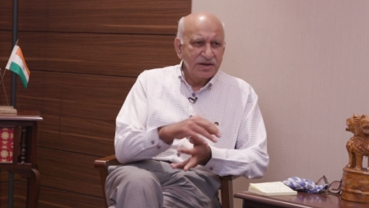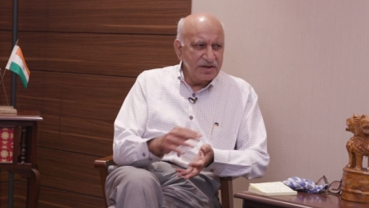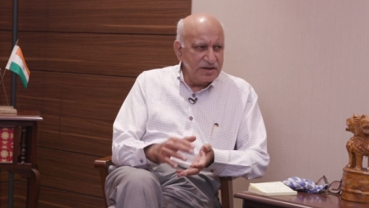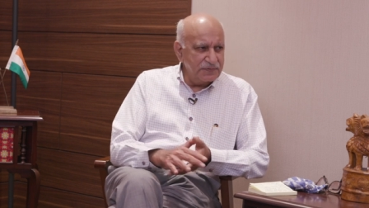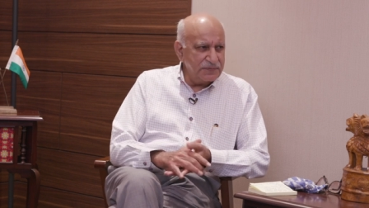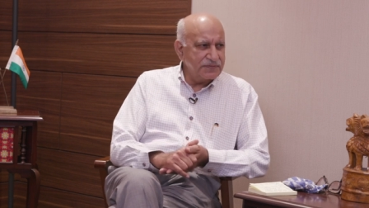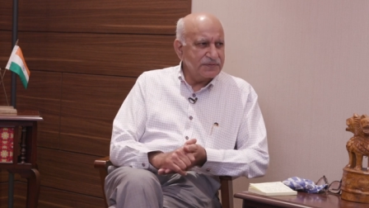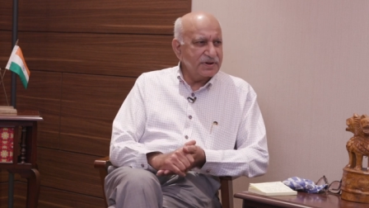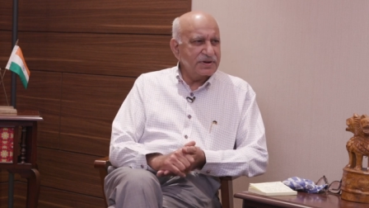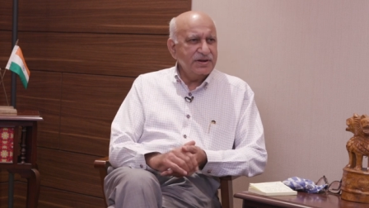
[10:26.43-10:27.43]
if
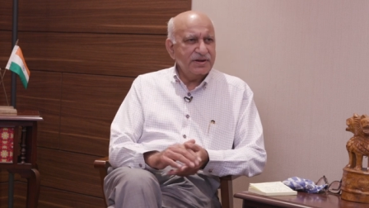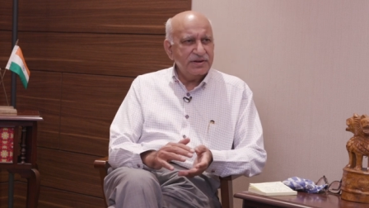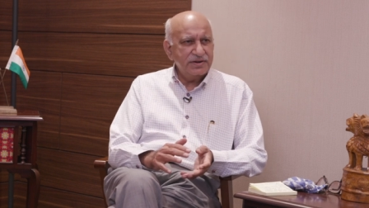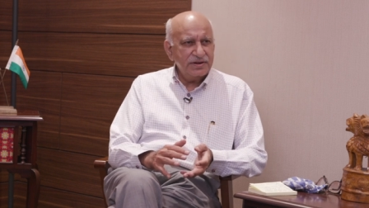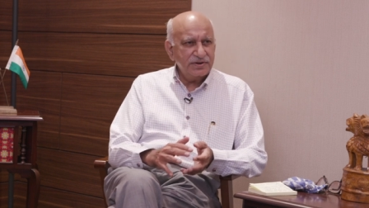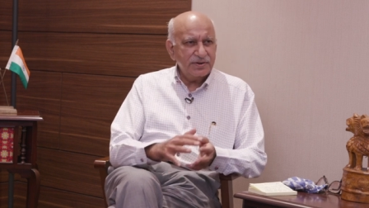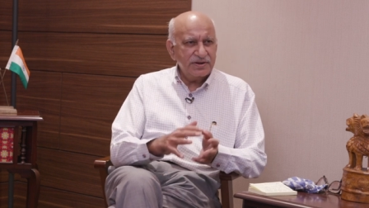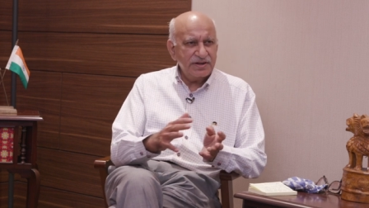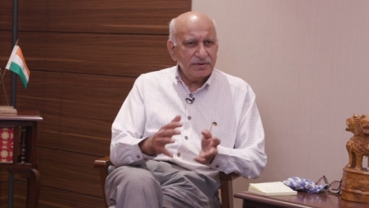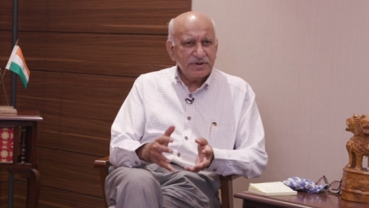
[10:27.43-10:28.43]

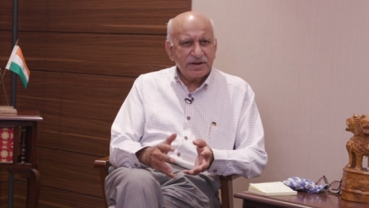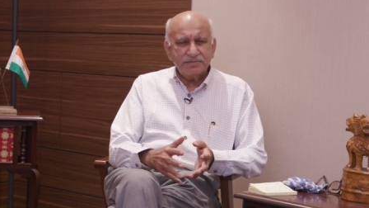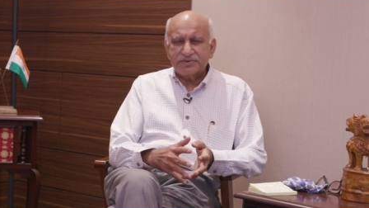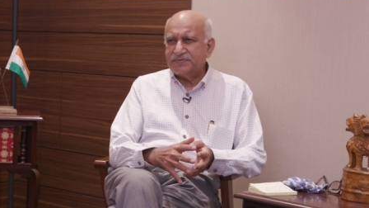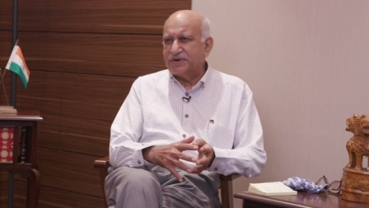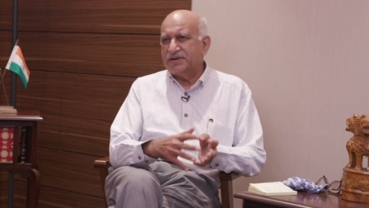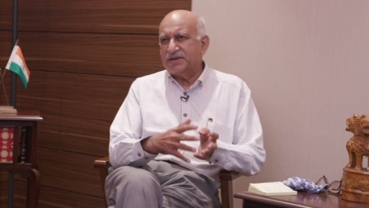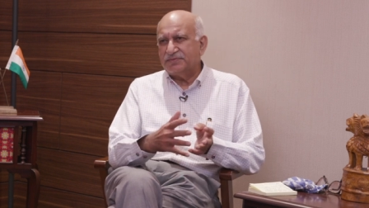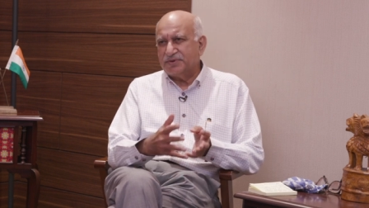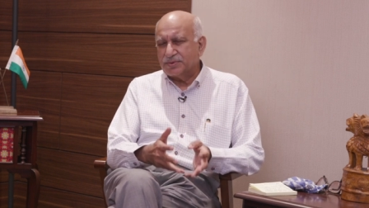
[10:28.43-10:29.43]
India becomes free
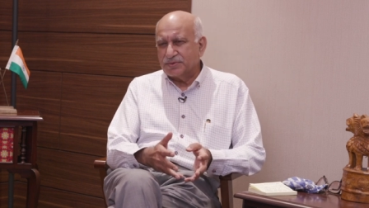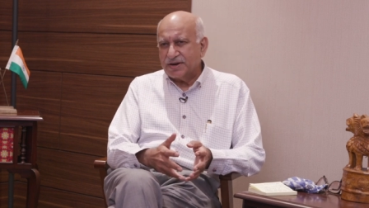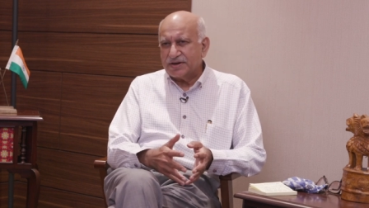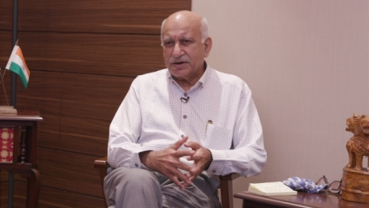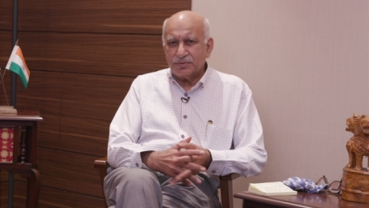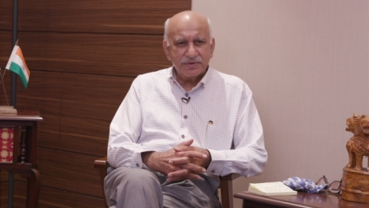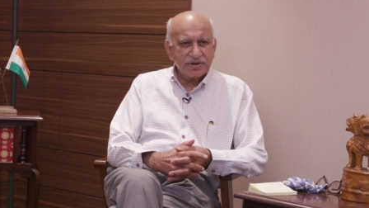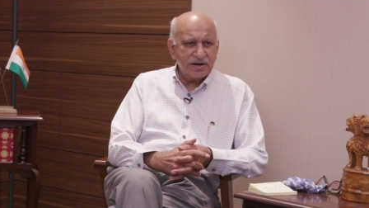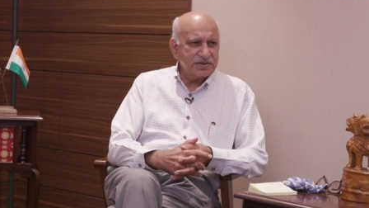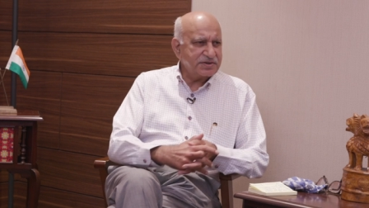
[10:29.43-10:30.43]
and we don't get our
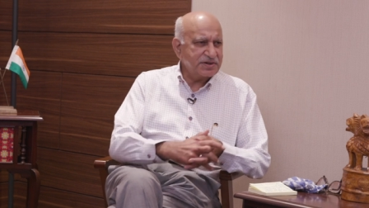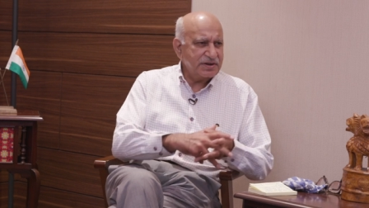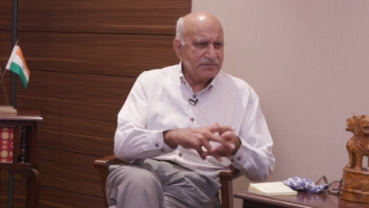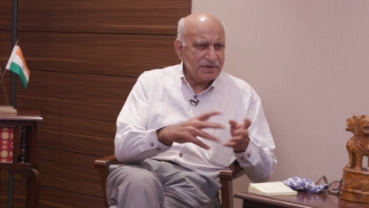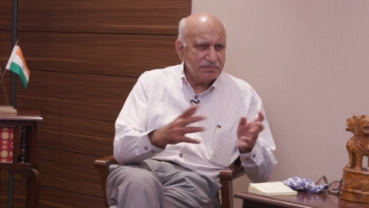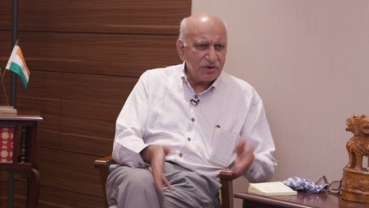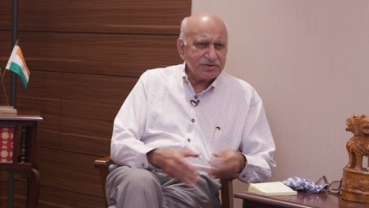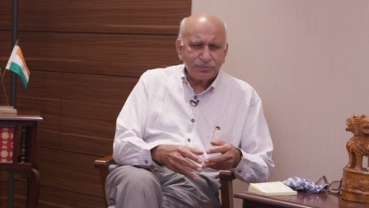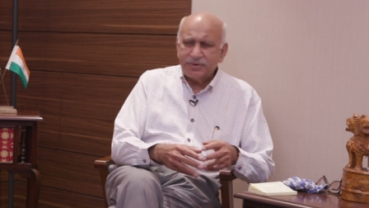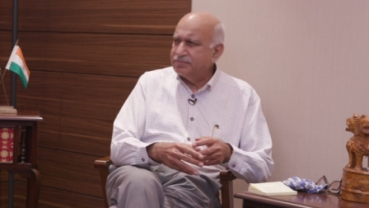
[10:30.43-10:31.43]
own country, every
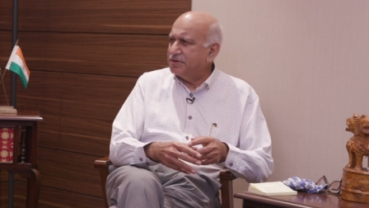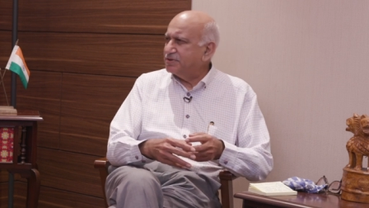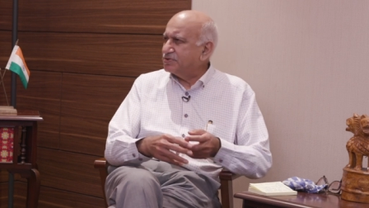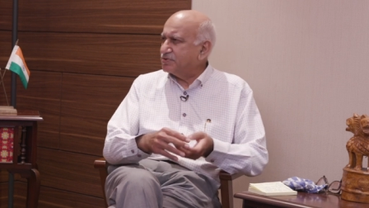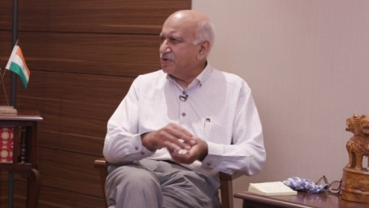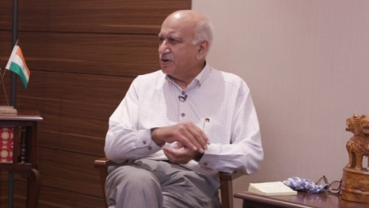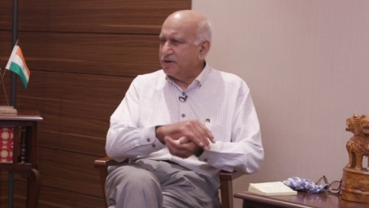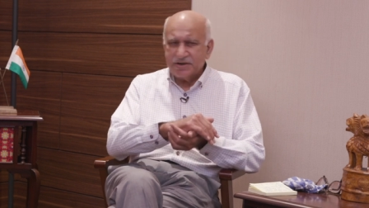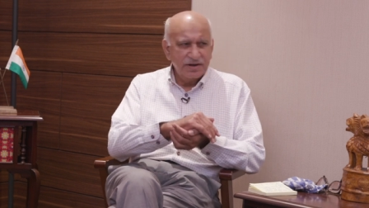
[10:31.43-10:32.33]
mosque will be destroyed,